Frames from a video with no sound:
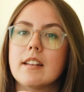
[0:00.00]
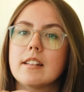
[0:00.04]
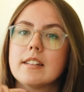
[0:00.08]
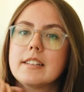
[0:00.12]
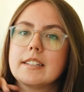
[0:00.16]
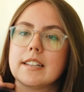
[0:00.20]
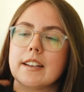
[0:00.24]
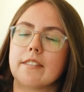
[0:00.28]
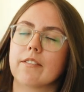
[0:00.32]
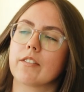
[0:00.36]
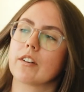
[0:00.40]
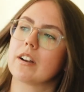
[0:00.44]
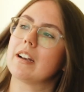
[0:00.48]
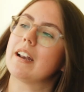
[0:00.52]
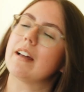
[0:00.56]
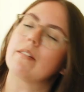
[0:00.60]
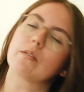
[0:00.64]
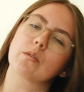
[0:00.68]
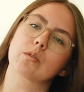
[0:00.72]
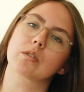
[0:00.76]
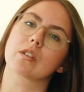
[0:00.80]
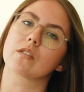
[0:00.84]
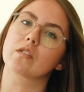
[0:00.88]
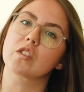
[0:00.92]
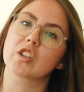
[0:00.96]
different
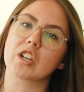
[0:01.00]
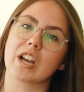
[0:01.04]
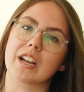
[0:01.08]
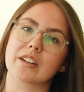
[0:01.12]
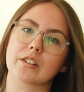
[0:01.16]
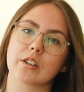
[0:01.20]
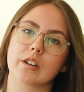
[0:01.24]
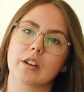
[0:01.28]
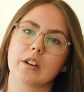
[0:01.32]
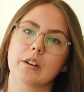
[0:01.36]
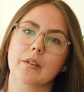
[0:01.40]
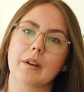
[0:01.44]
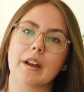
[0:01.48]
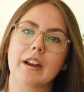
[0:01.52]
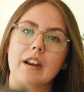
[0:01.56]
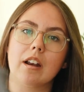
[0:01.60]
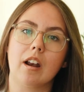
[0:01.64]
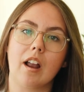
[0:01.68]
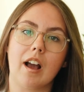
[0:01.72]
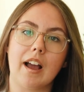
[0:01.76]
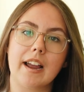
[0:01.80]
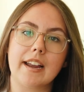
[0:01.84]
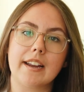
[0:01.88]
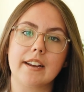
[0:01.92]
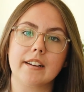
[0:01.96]
levels of shadow and
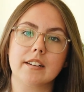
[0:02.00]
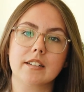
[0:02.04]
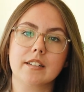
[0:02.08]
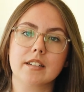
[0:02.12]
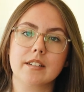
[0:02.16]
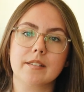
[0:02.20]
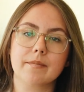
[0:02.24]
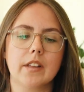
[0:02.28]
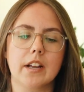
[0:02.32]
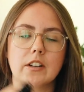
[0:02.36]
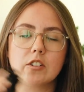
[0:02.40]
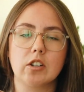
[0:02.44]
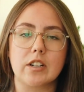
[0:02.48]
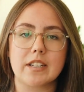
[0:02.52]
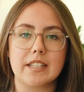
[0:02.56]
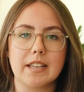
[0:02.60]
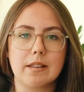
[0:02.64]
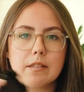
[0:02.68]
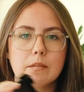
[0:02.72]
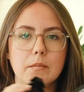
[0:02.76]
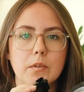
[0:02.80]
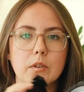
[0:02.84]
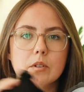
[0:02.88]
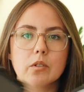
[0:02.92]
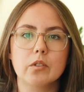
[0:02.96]
light. I try to
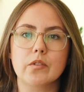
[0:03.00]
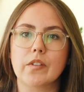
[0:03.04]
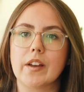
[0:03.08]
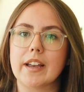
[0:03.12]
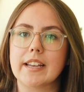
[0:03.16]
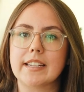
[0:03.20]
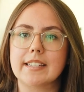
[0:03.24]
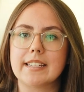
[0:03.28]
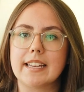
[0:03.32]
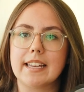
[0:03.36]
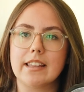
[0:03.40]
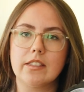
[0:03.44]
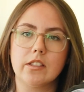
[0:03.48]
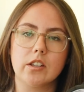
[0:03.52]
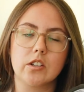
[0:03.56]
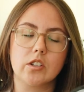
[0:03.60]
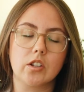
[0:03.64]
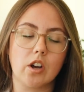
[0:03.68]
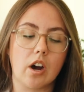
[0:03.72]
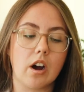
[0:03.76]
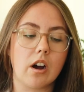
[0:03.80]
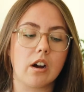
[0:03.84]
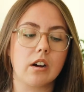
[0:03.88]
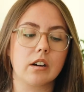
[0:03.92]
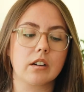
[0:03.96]
keep the model's face in the
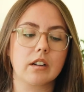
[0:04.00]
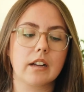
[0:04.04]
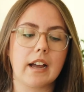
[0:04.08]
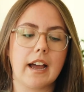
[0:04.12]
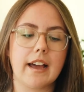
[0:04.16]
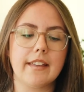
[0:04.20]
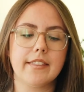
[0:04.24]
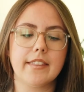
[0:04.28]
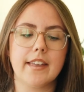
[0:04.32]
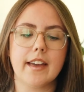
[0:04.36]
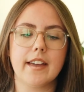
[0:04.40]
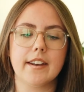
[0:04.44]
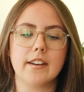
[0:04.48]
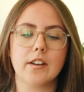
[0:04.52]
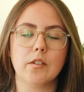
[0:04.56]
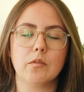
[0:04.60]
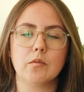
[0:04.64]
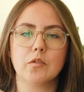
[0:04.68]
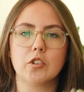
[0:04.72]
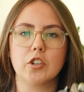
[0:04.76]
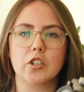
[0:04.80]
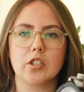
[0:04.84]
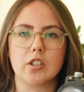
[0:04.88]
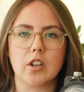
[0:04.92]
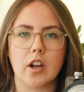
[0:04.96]
dark and then
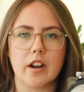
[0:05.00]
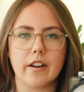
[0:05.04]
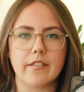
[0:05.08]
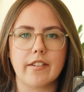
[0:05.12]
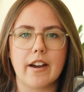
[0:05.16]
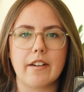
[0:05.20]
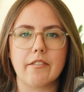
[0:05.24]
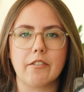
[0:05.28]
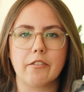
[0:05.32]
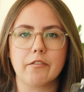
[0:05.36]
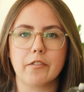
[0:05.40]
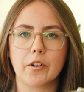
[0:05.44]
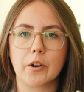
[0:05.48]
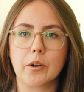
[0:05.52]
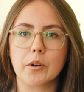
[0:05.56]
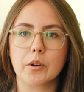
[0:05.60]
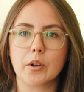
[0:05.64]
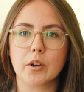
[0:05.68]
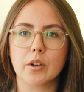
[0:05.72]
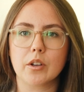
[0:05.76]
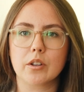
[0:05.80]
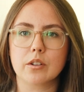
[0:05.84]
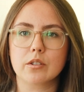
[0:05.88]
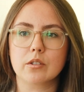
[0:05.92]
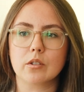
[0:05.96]
just kind of have a
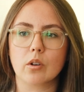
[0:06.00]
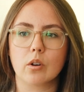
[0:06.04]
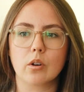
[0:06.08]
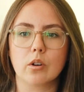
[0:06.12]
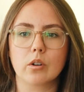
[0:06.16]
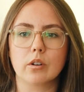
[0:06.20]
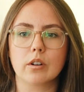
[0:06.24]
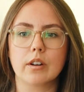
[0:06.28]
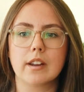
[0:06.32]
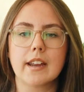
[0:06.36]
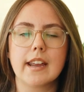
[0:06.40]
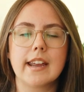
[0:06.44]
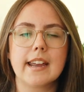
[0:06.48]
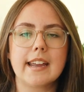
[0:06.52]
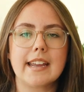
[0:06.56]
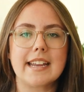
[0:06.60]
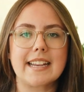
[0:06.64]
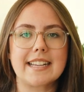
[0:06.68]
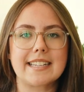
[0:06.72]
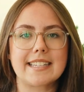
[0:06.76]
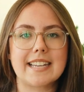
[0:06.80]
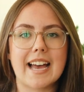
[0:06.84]
focus on his